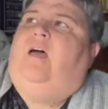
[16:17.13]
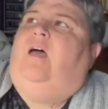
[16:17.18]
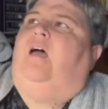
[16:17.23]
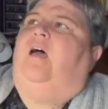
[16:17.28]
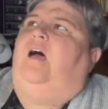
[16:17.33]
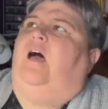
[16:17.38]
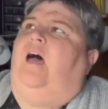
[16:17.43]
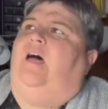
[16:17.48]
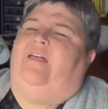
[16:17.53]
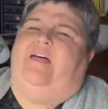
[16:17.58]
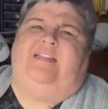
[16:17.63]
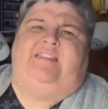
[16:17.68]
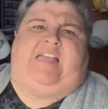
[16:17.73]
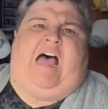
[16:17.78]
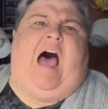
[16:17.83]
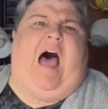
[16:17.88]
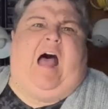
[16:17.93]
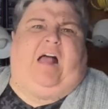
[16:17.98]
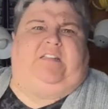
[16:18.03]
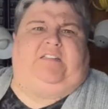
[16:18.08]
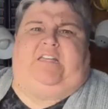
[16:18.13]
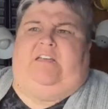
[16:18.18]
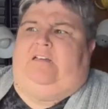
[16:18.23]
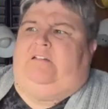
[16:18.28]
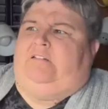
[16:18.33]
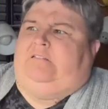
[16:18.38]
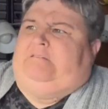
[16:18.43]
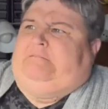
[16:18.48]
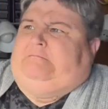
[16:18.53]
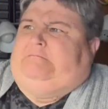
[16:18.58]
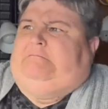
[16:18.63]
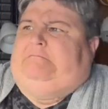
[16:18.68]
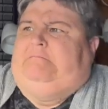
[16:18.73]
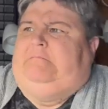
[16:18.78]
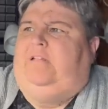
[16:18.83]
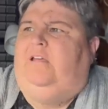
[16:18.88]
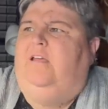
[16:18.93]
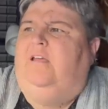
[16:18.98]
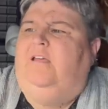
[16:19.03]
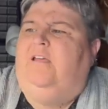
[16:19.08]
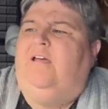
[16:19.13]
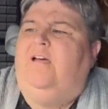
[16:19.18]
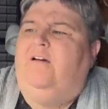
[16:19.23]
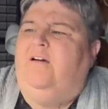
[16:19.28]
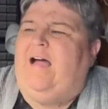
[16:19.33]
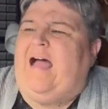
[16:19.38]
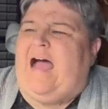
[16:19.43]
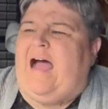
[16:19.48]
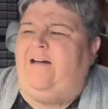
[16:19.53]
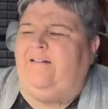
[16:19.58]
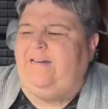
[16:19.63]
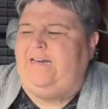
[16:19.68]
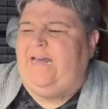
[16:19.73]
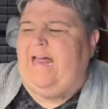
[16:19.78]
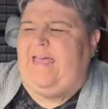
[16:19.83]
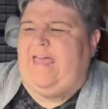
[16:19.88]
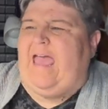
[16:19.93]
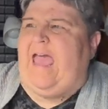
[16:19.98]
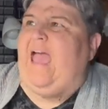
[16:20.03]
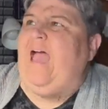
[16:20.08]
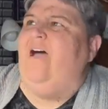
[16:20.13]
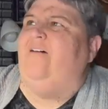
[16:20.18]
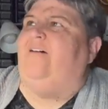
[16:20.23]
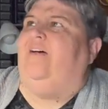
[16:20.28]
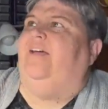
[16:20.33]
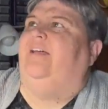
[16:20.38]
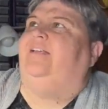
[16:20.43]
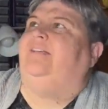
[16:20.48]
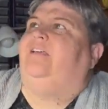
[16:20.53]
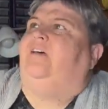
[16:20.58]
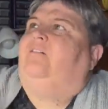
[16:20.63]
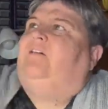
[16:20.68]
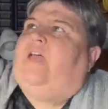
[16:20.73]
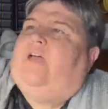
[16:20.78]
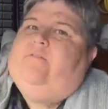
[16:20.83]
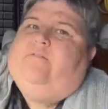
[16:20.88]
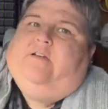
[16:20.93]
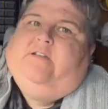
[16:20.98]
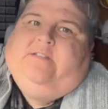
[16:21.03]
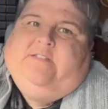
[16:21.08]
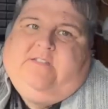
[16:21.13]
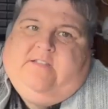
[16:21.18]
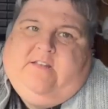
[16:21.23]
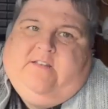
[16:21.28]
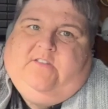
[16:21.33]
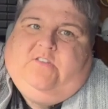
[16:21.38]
That's hot. How did I have it? Okay, we're just going to